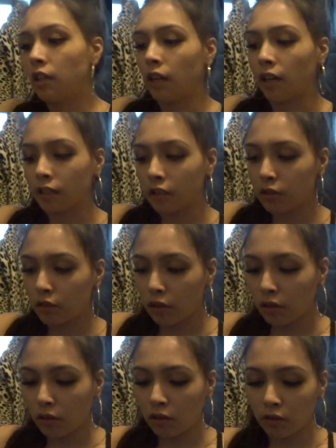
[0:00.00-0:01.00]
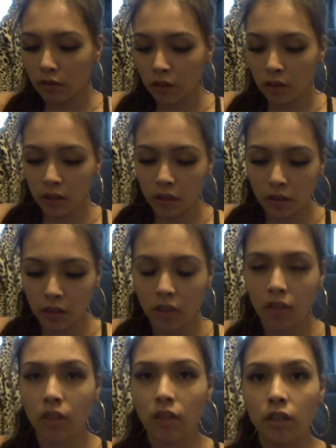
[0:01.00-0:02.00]
I sewed
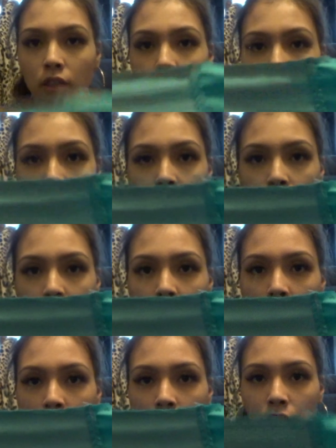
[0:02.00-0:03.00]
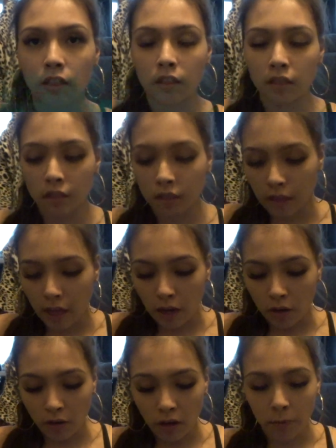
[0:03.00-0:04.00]
each side.
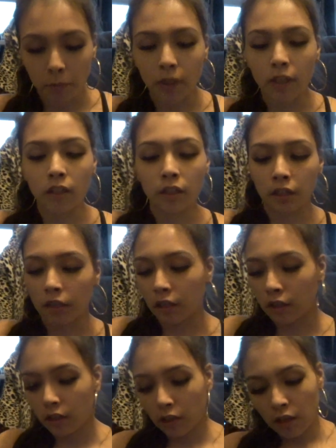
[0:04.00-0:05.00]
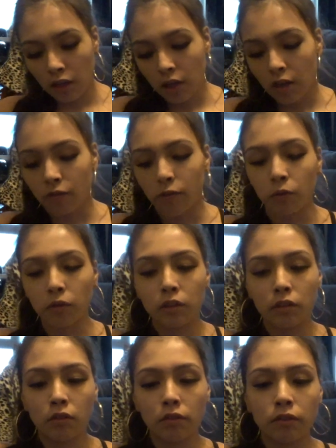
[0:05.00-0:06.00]
Now I'm gonna fold it
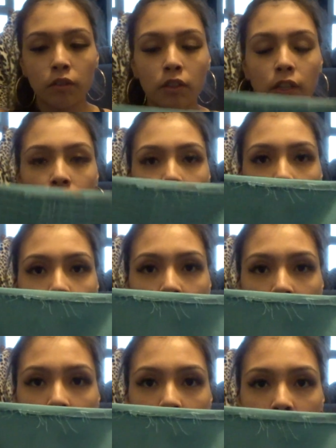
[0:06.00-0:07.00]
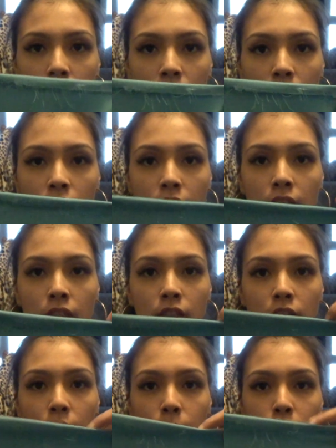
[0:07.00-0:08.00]
over like this, and
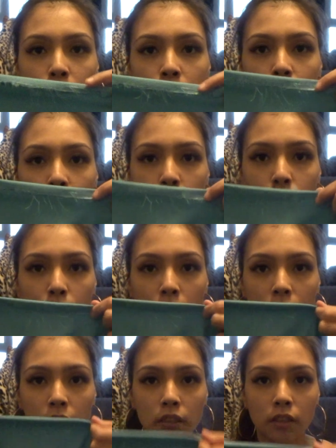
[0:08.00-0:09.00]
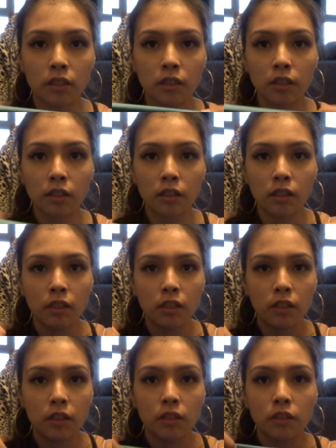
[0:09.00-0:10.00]
then I'm gonna do it twice
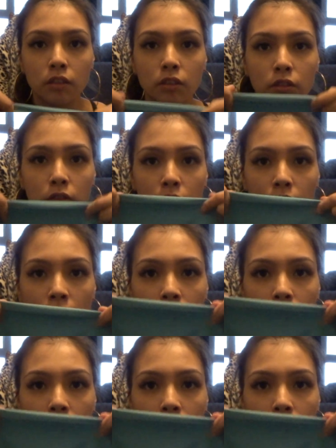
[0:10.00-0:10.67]
so that